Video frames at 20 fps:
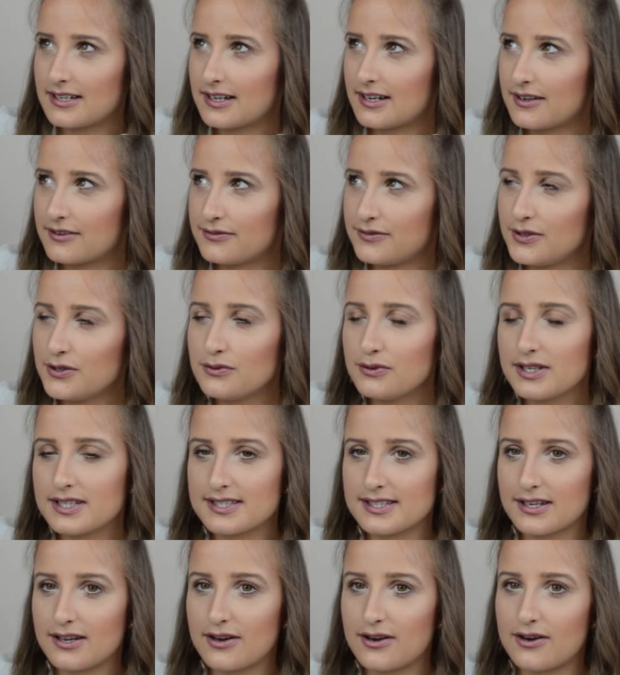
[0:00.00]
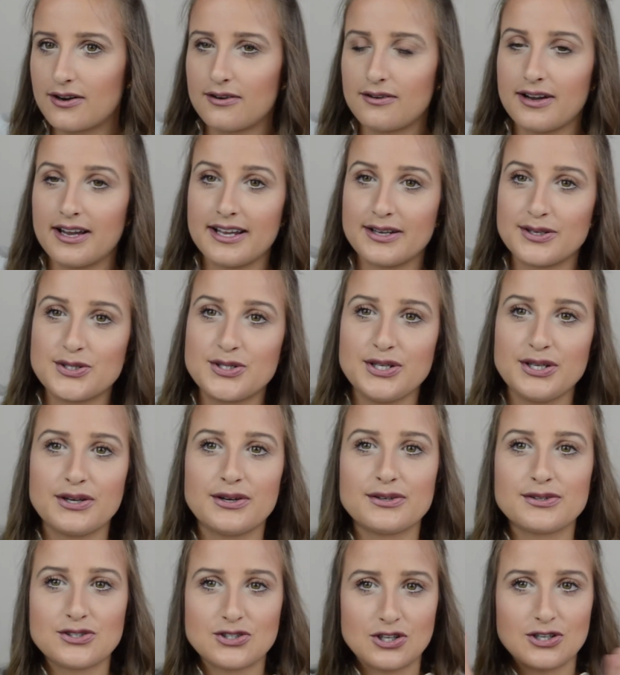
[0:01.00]
a few weeks ago, and she
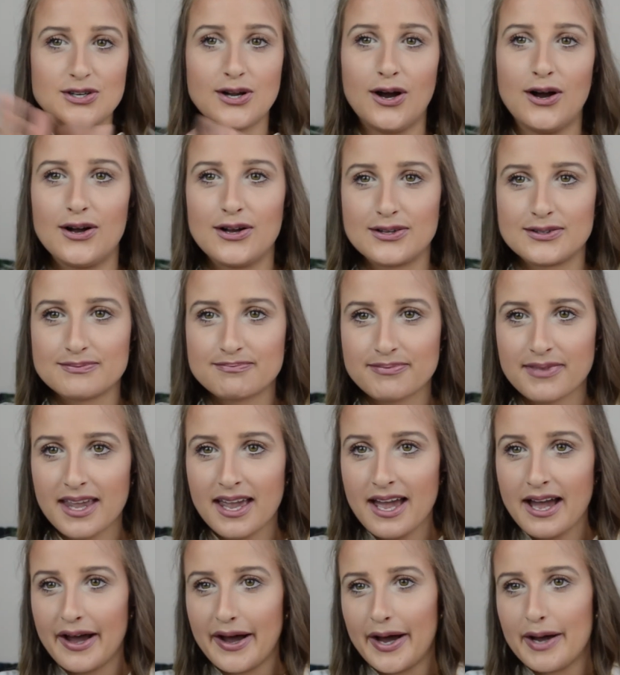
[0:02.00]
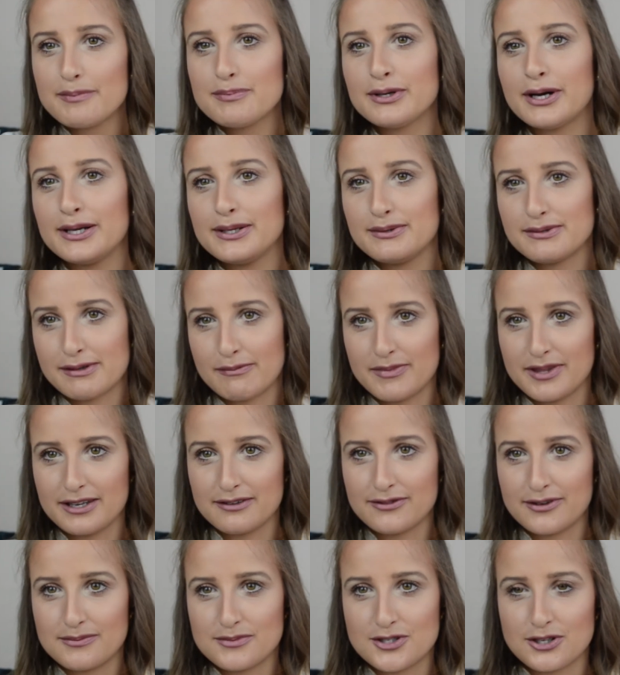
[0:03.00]
goes, Chantal, I brought you something
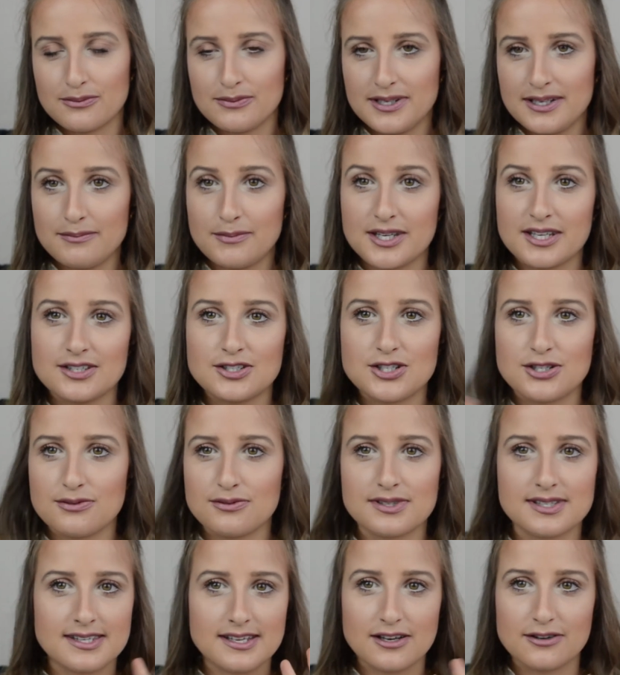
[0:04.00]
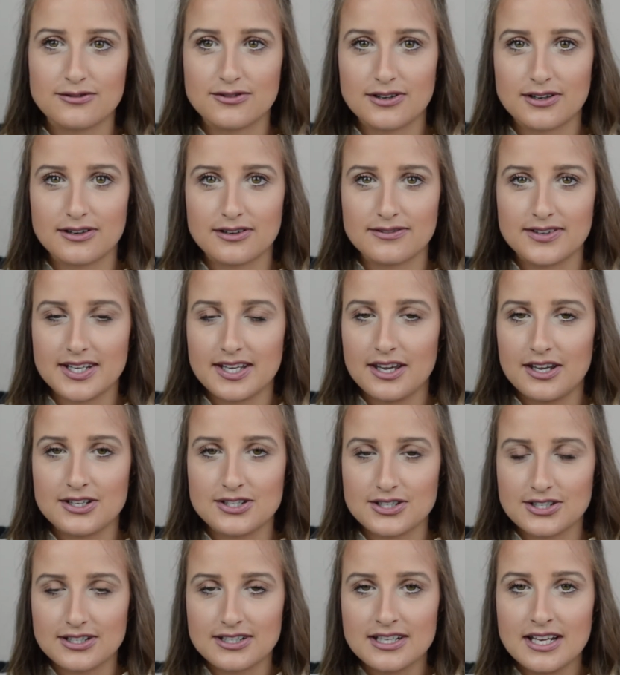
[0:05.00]
from Germany because she was there for her
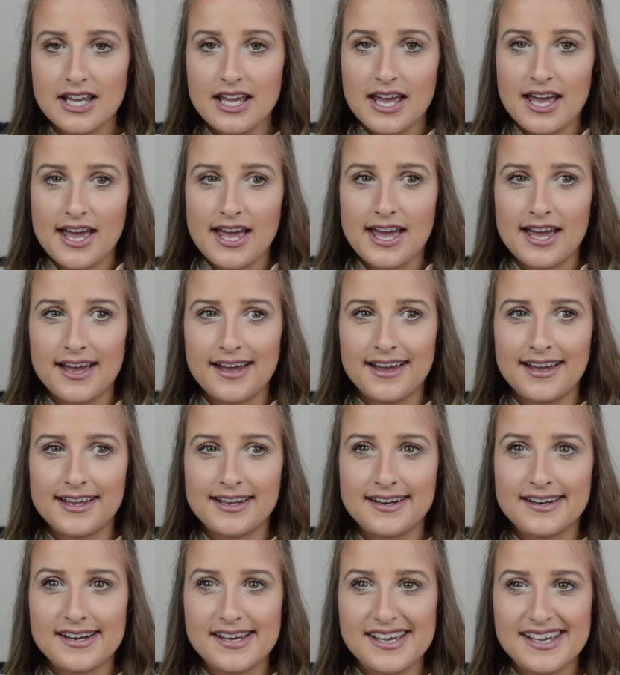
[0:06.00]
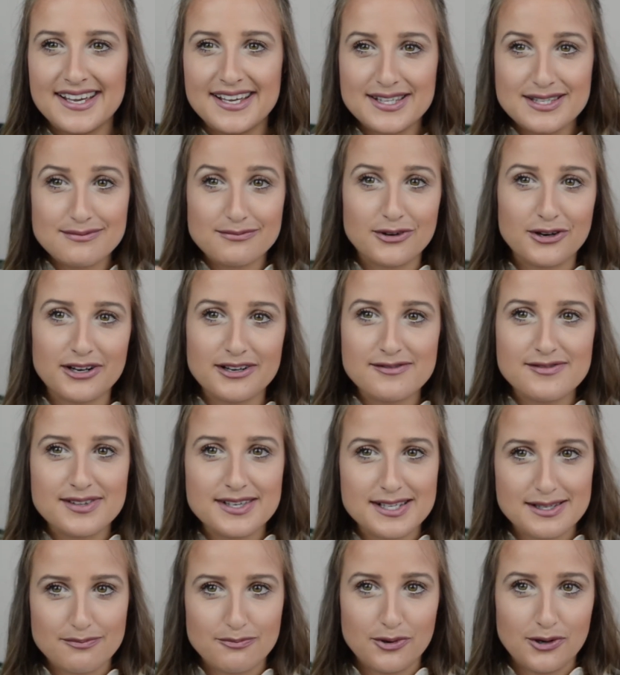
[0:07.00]
vacation, and it's more of
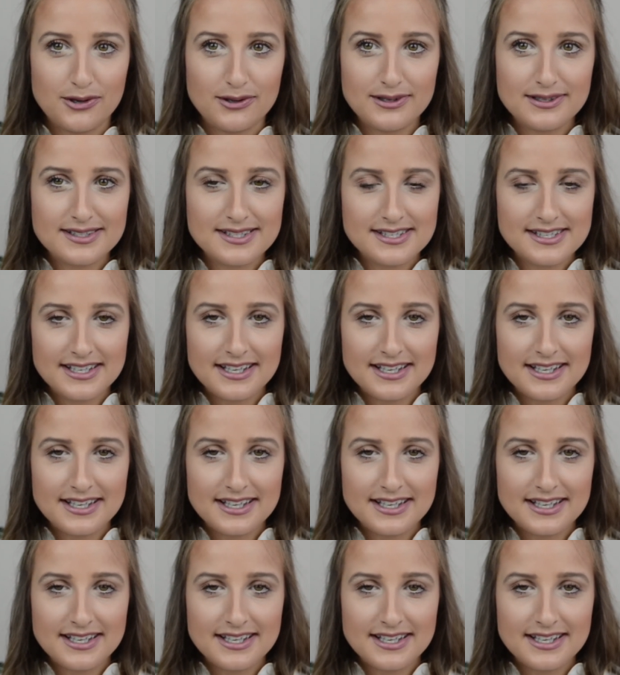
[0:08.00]
these bowls.